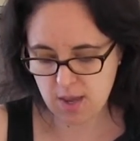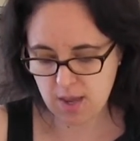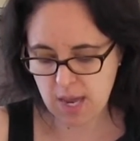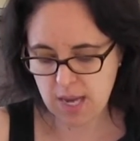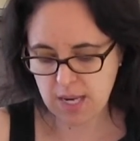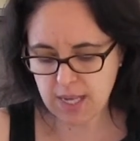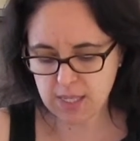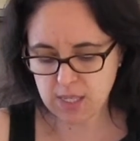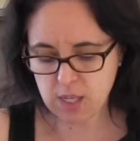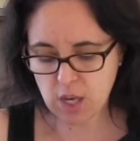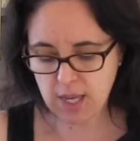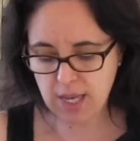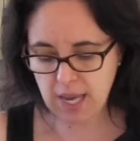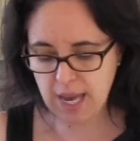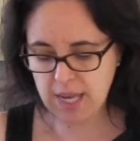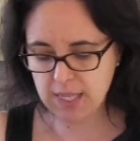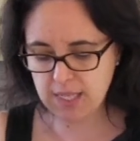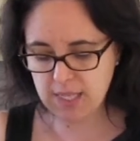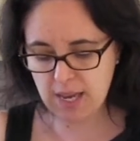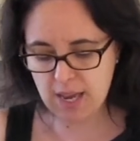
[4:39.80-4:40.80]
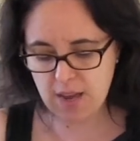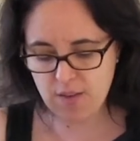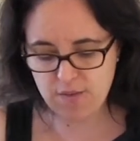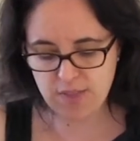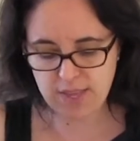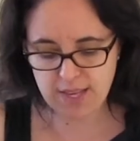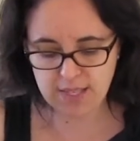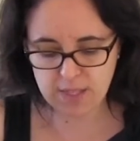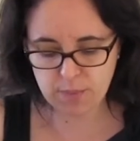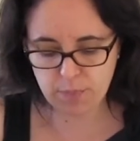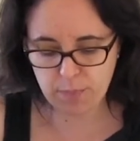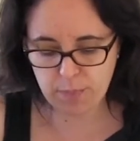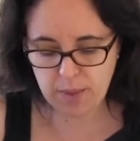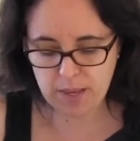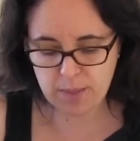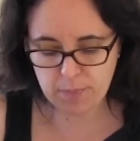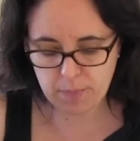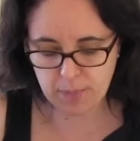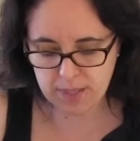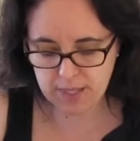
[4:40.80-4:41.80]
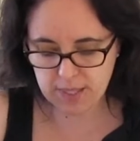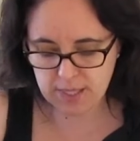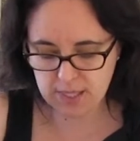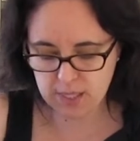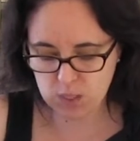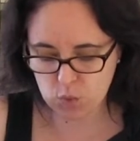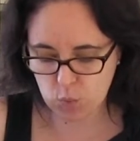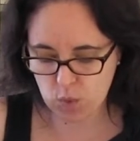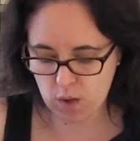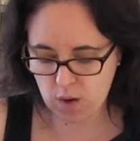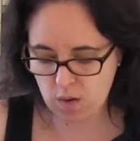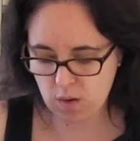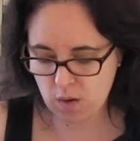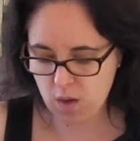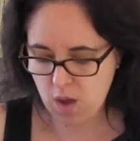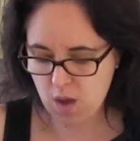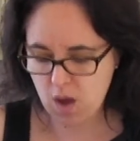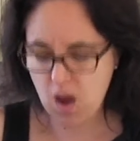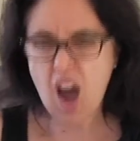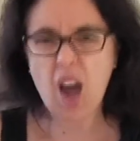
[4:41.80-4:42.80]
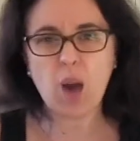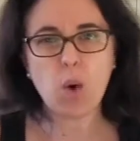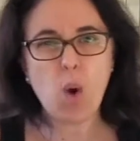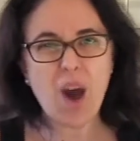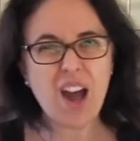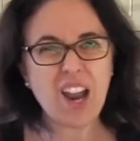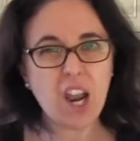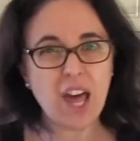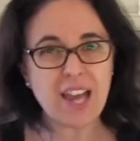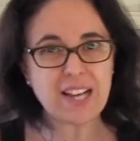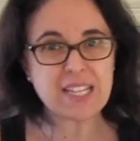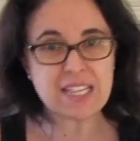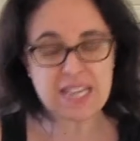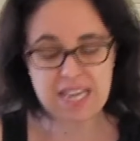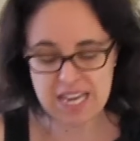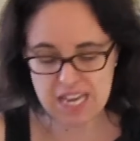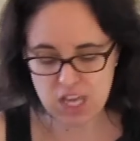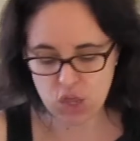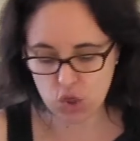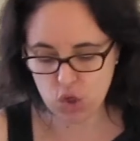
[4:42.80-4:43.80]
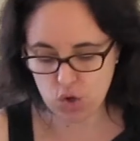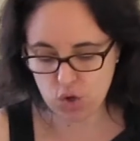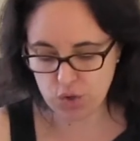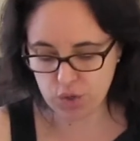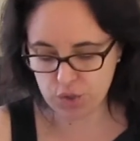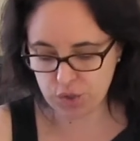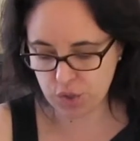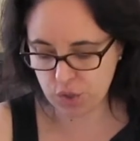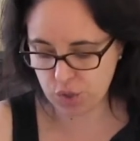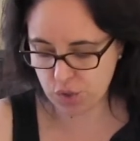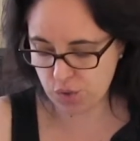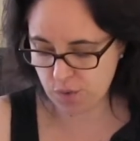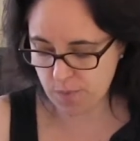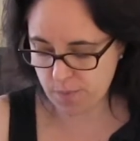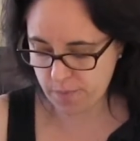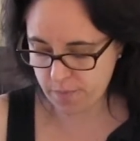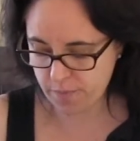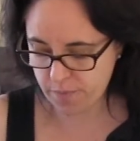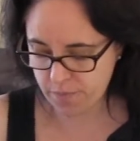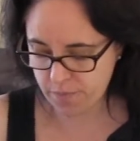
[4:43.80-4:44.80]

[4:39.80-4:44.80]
And it's okay to have these big bits as well. I quite like to eat those too.